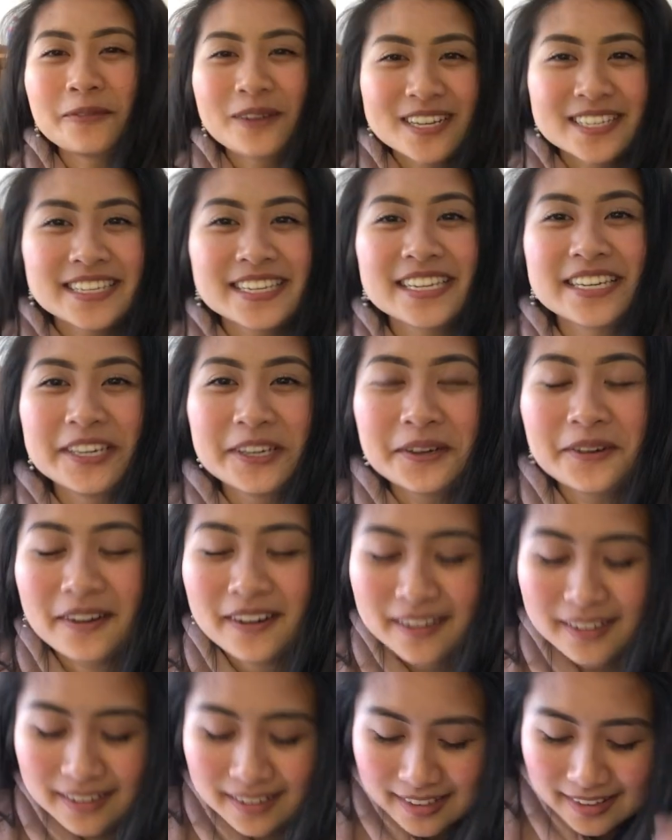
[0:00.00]
was an
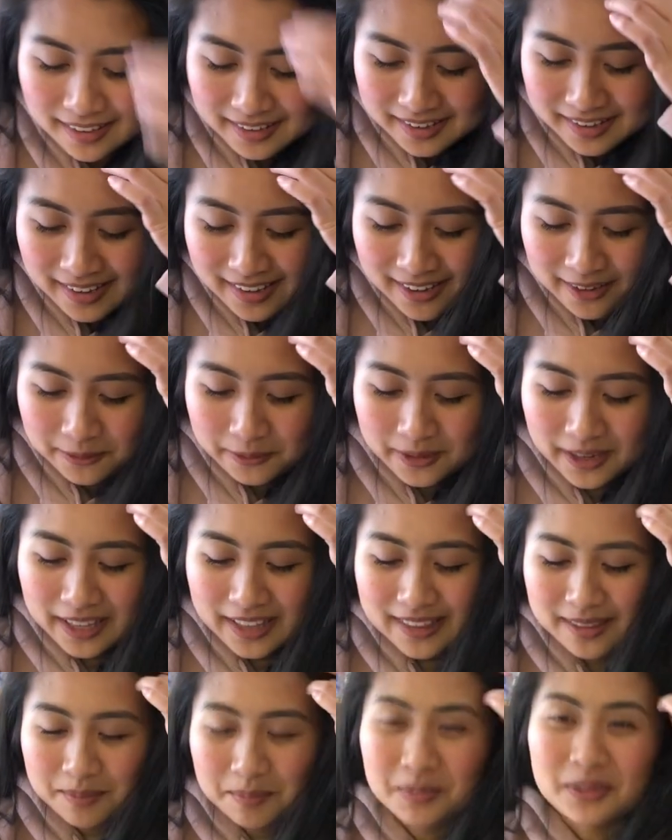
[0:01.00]
e-girl
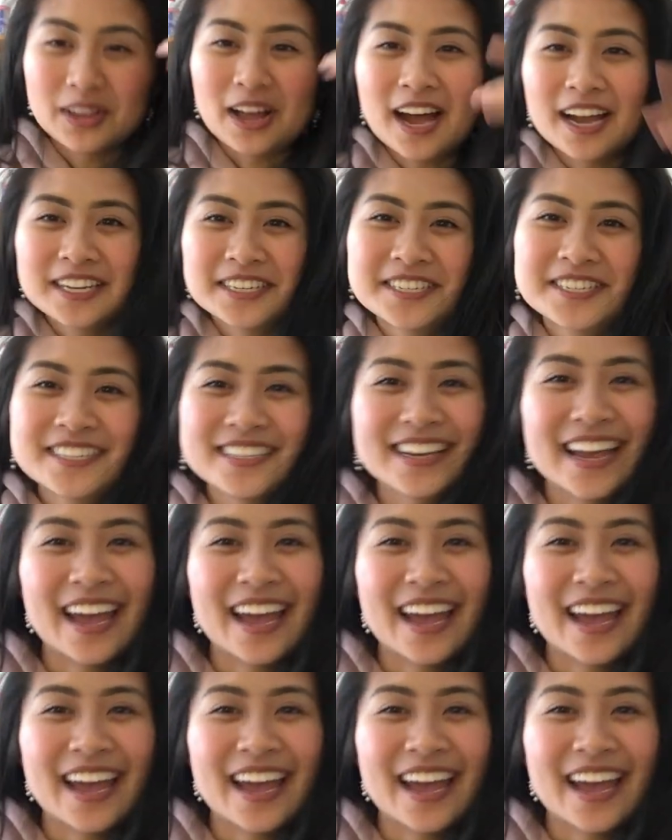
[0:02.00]
with blush